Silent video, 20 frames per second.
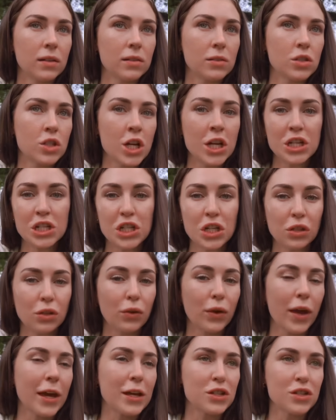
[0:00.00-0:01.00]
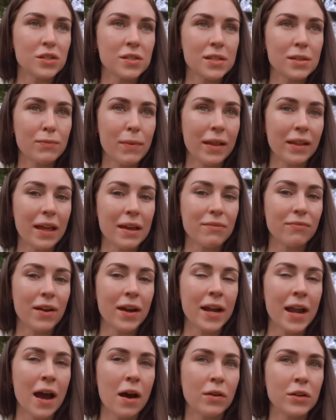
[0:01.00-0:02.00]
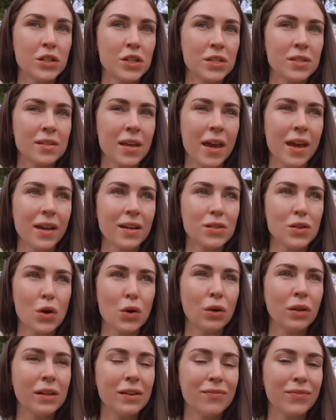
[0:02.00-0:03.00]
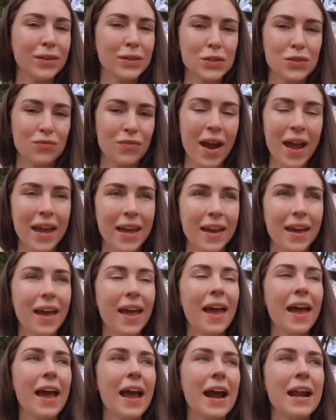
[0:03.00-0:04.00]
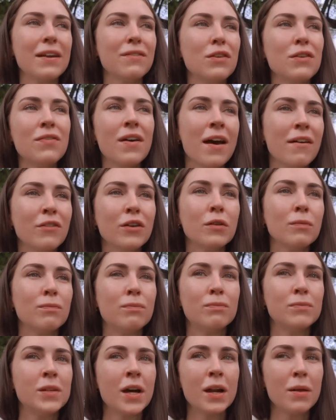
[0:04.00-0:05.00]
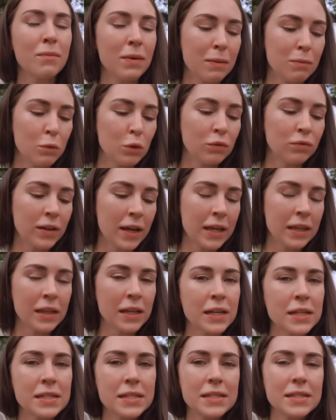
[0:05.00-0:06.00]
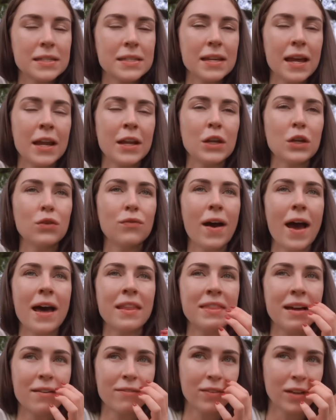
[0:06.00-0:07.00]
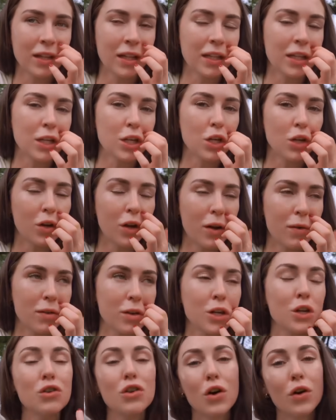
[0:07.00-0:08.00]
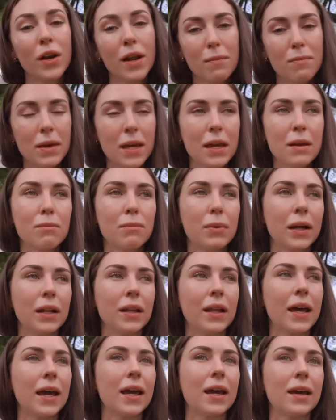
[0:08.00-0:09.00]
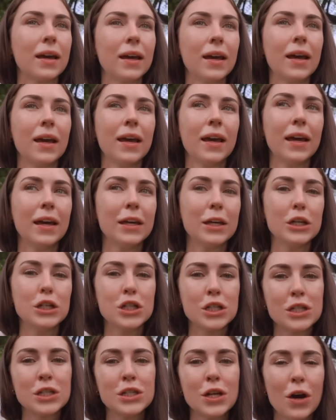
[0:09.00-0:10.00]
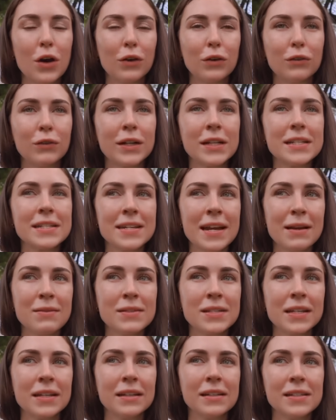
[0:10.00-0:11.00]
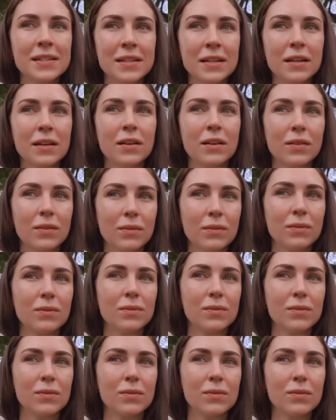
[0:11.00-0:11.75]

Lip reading: changing locations in my life right now. It just like totally feels right. And if you've ever done a big move like this and you've had that feeling, then you know what I mean. But like, you just know when it's time to